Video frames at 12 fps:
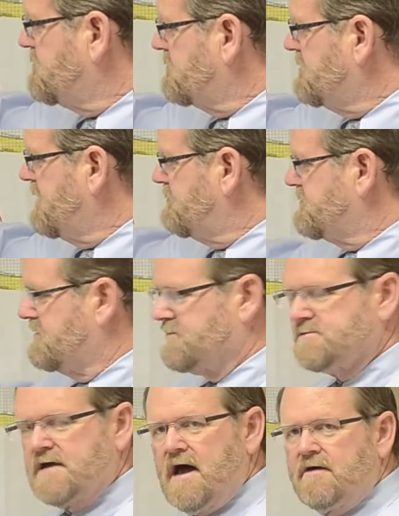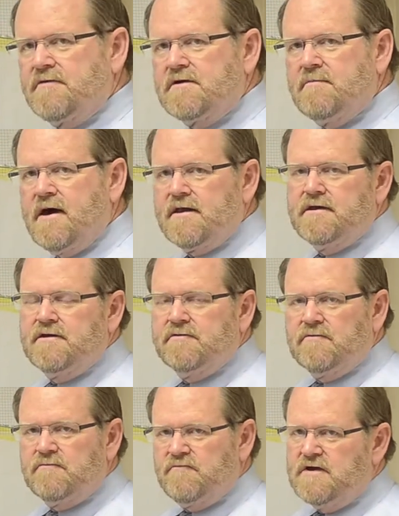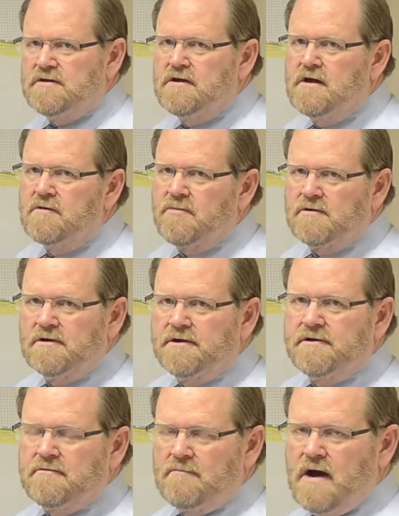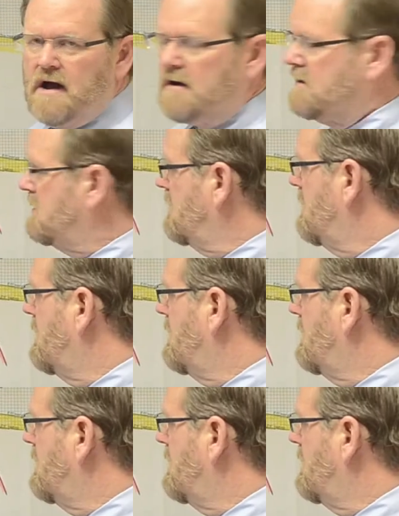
it should dip to the south at about 800 feet per linear mile.